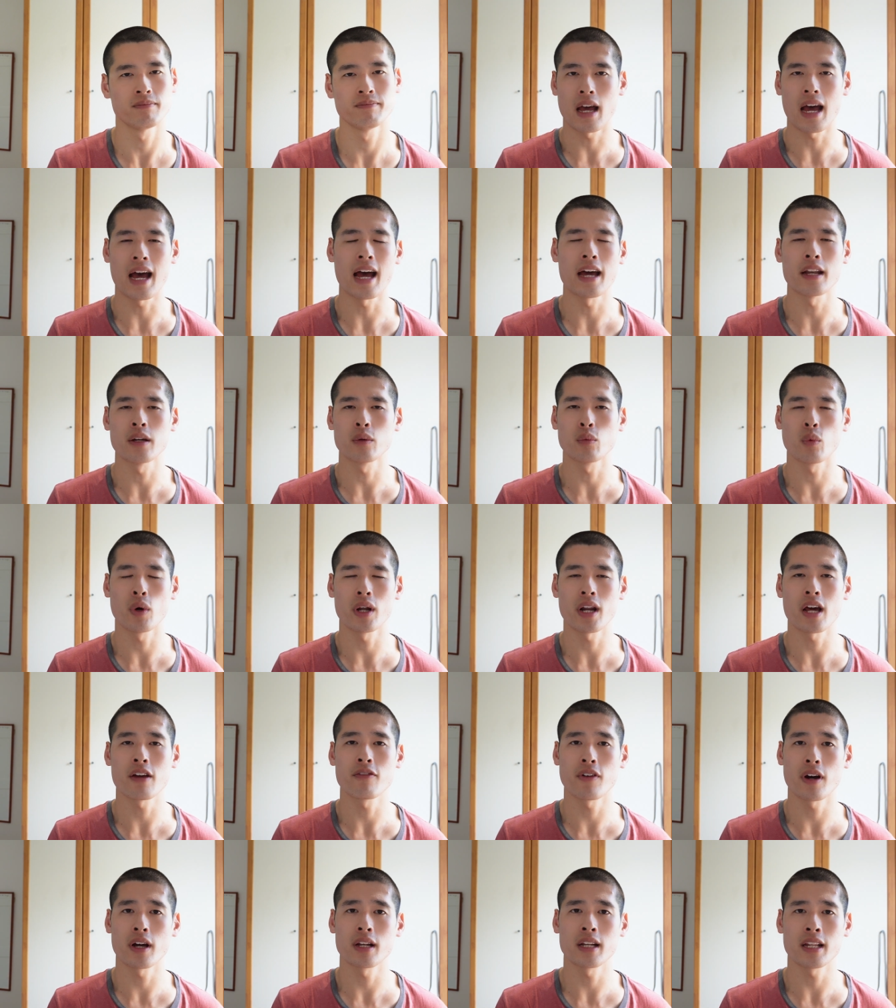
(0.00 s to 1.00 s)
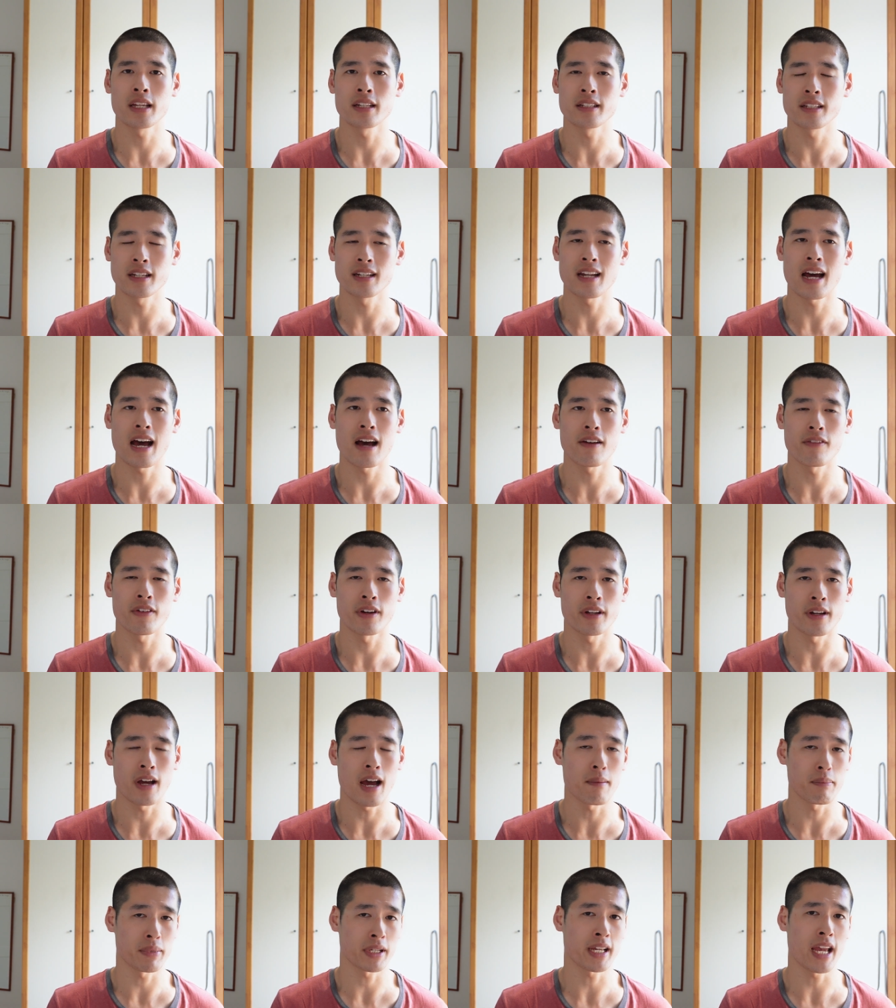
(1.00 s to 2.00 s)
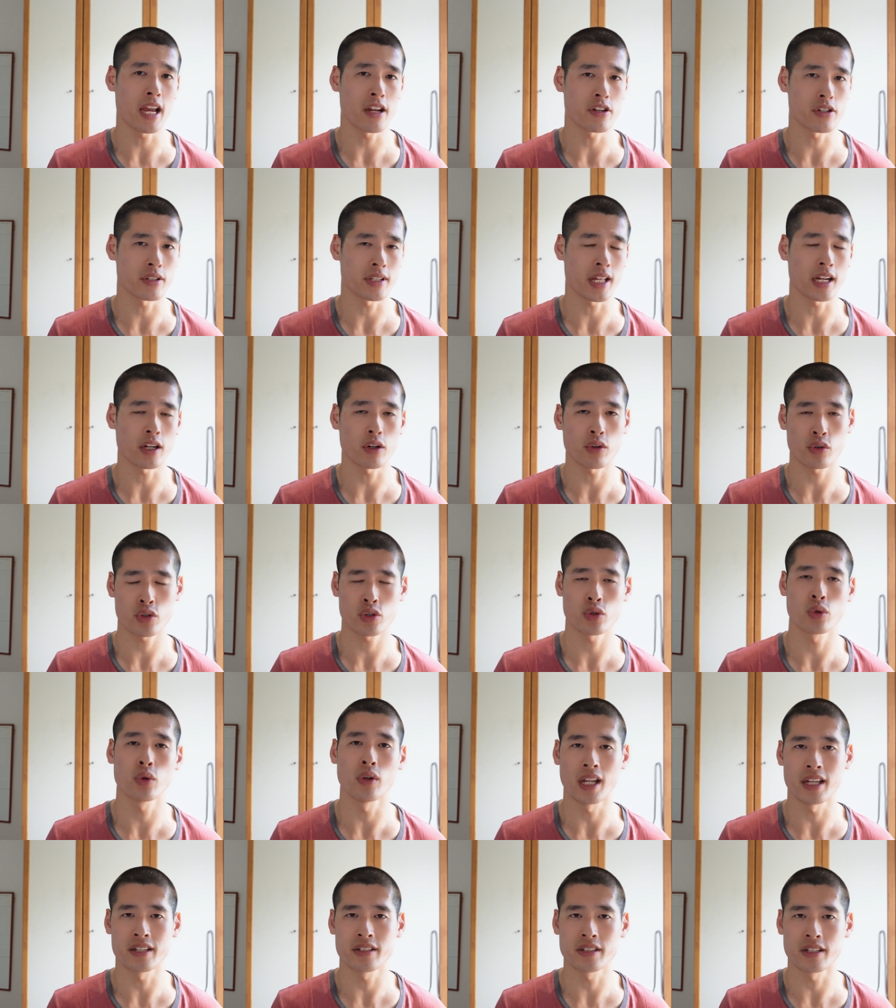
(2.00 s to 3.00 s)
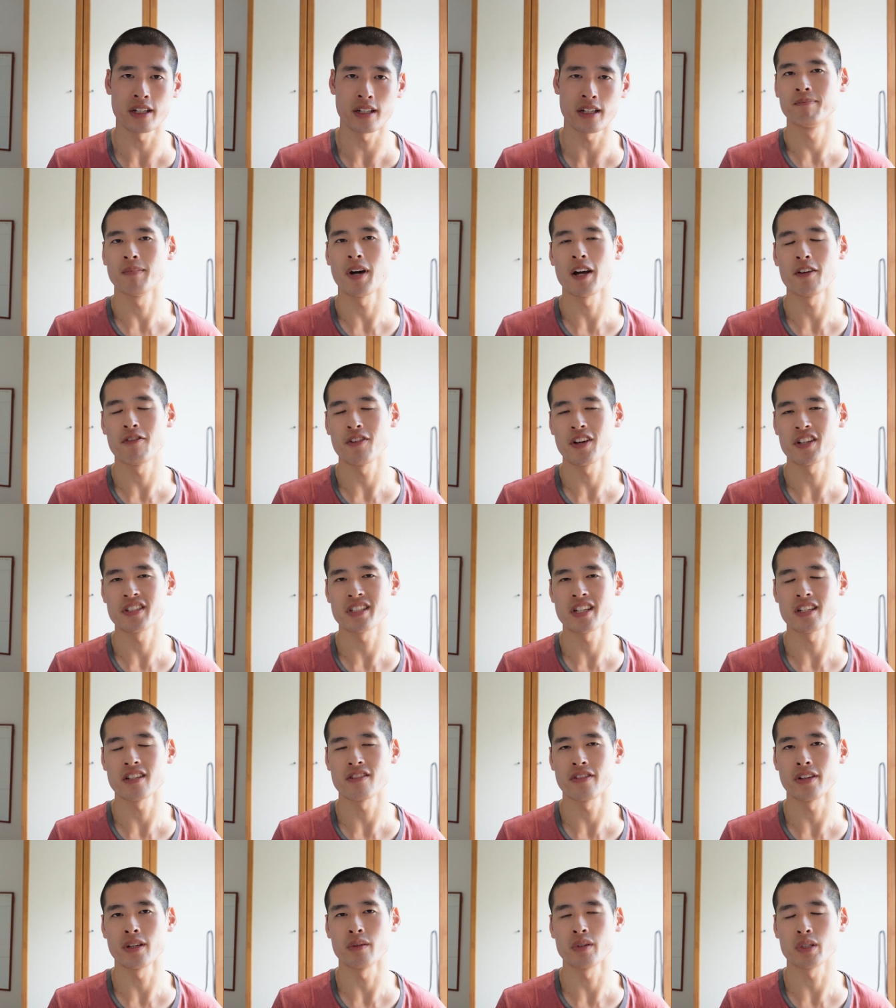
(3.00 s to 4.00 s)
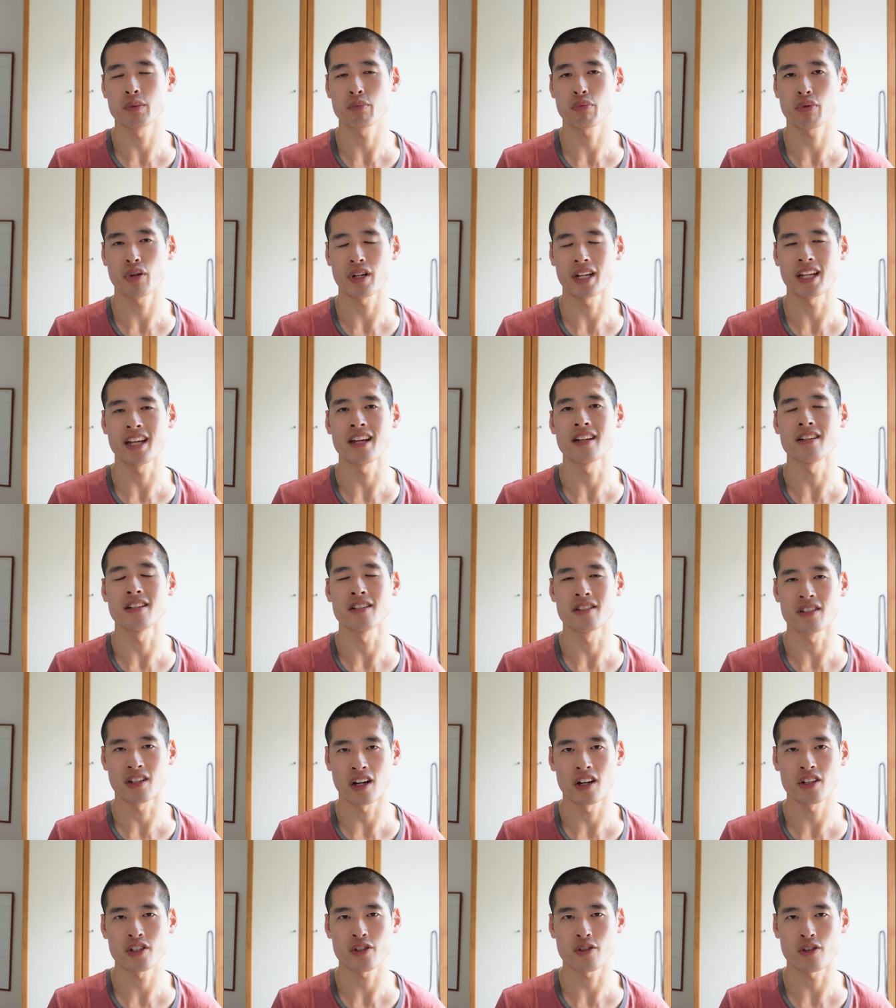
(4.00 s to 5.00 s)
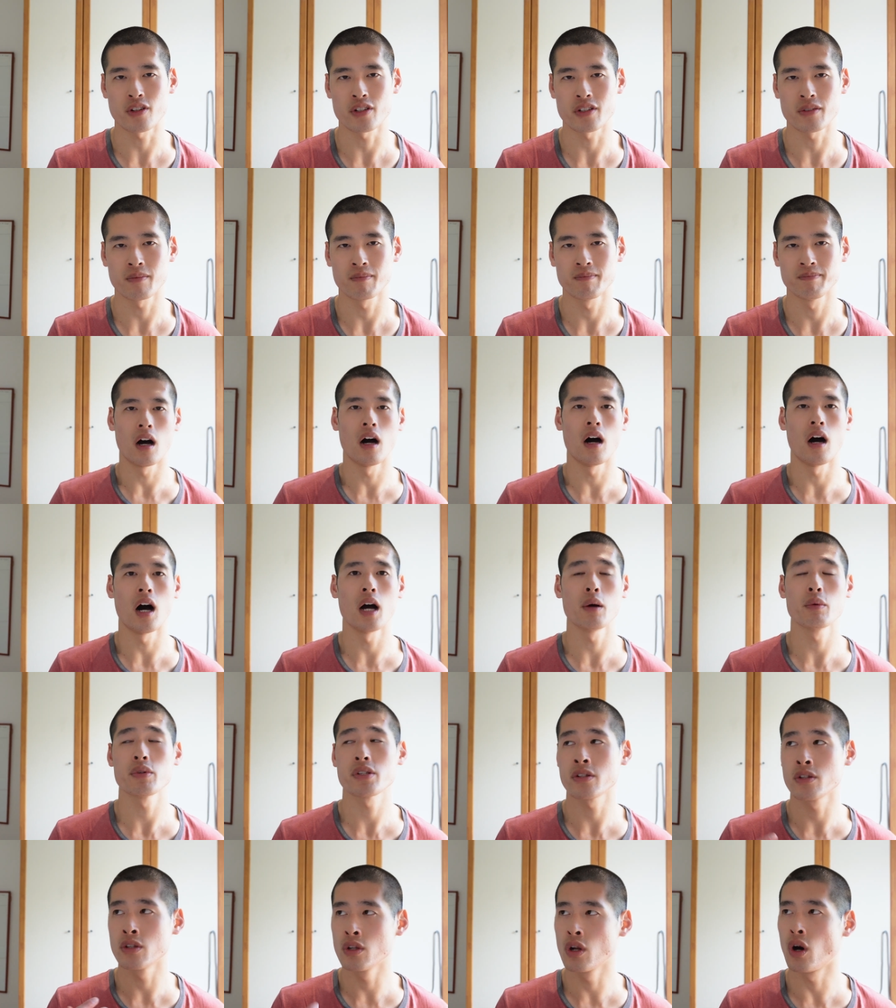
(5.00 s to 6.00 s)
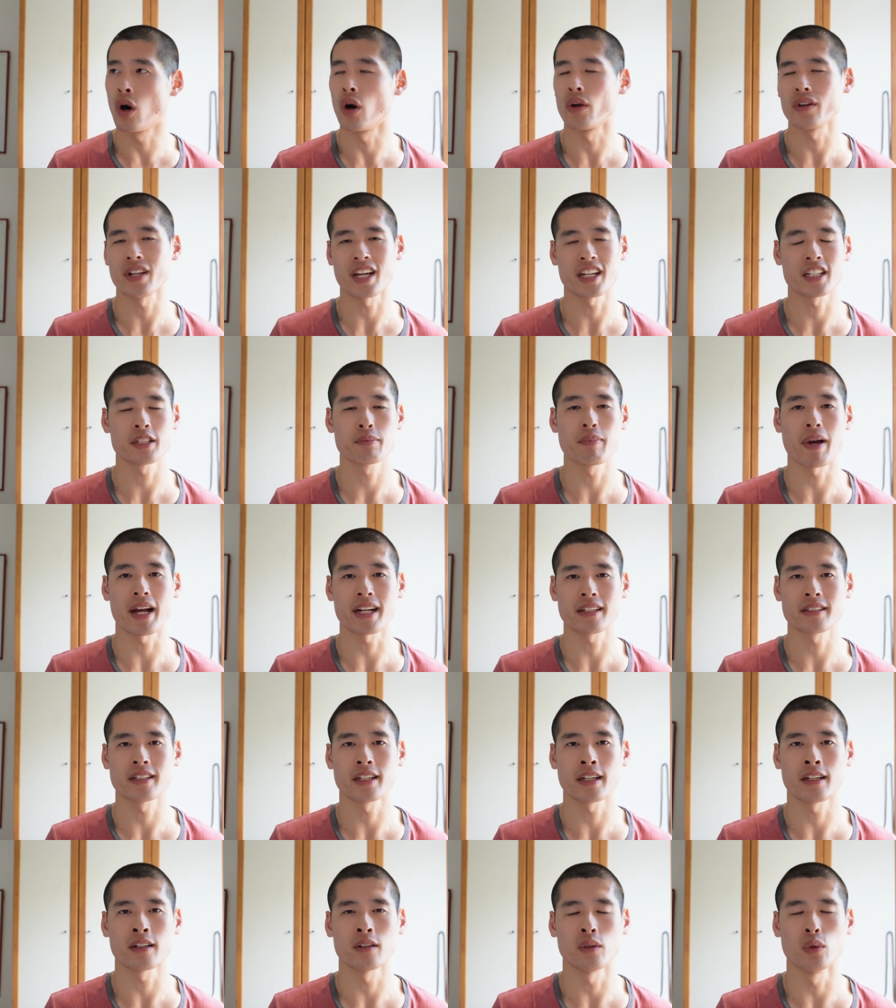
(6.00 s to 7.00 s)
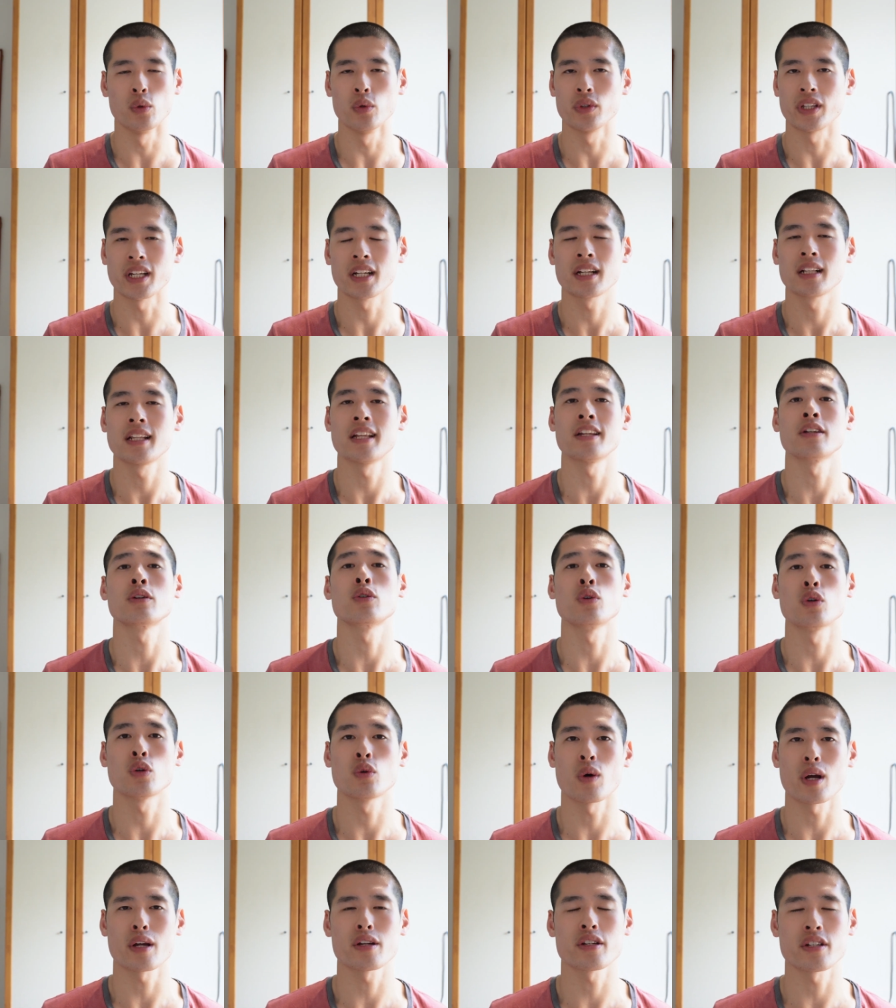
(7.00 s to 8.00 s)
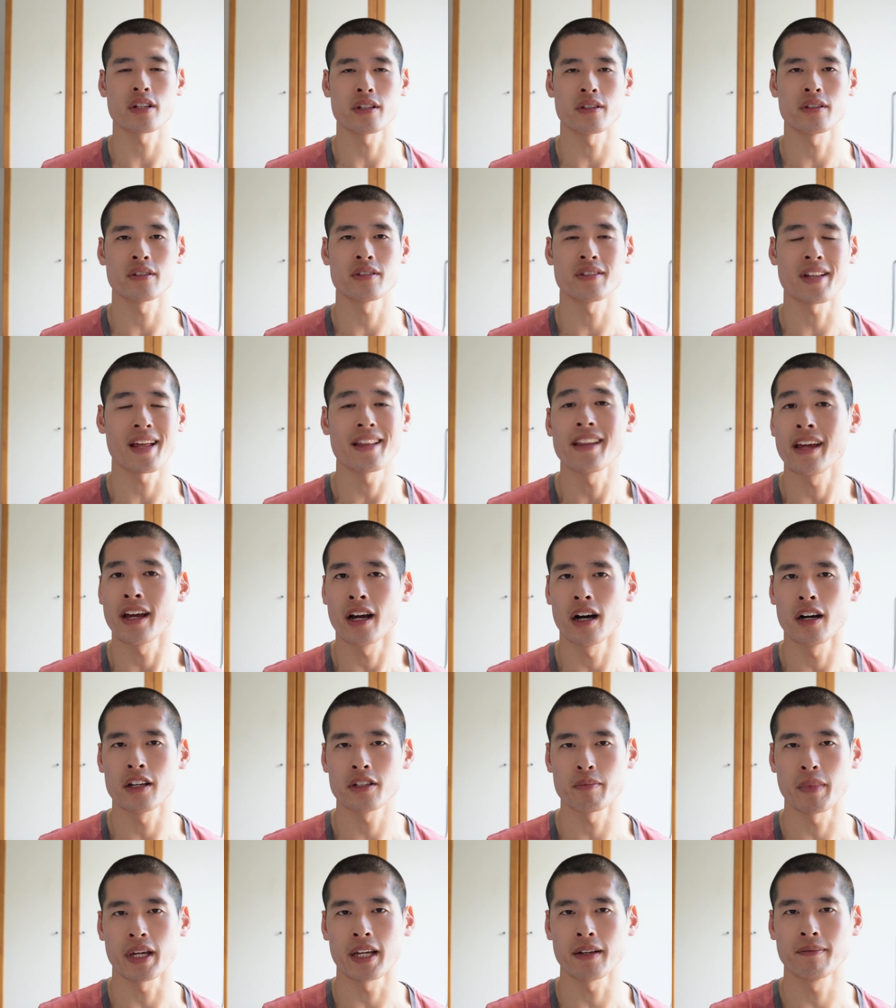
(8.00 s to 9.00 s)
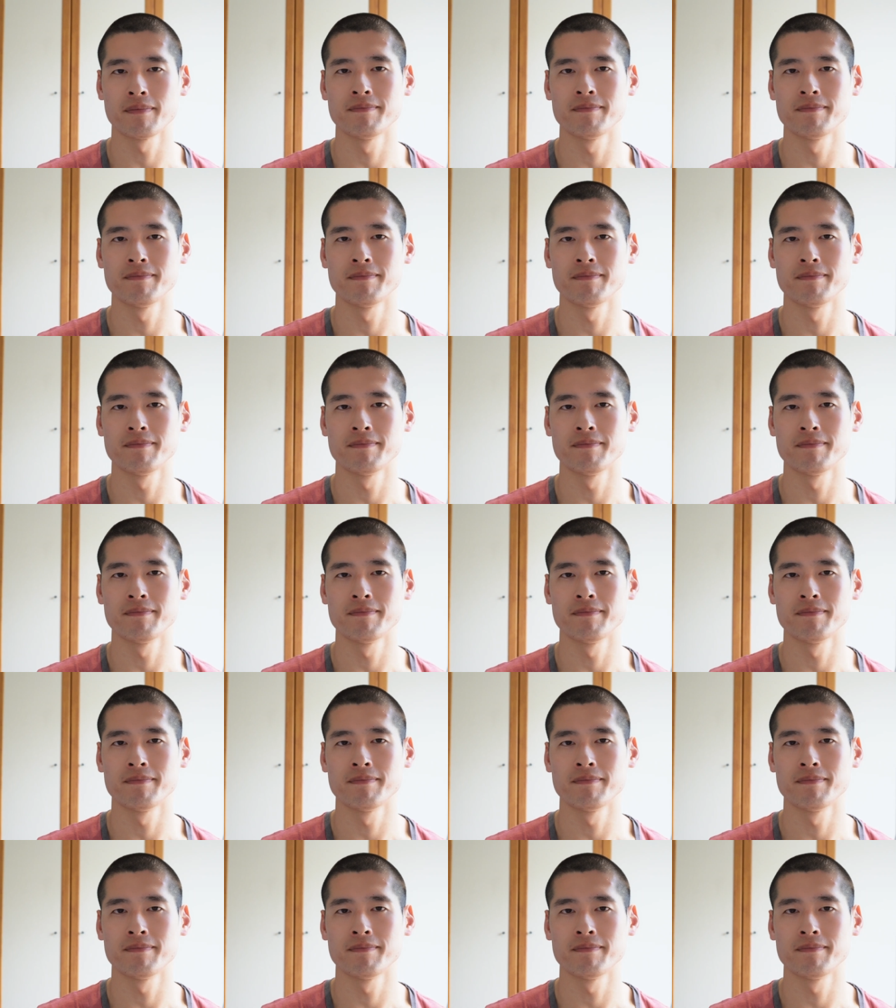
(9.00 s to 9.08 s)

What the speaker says: And when I finally did have an application that got shortlisted, my first interview was pretty disastrous. I was not expecting all the clinical questions that they asked me.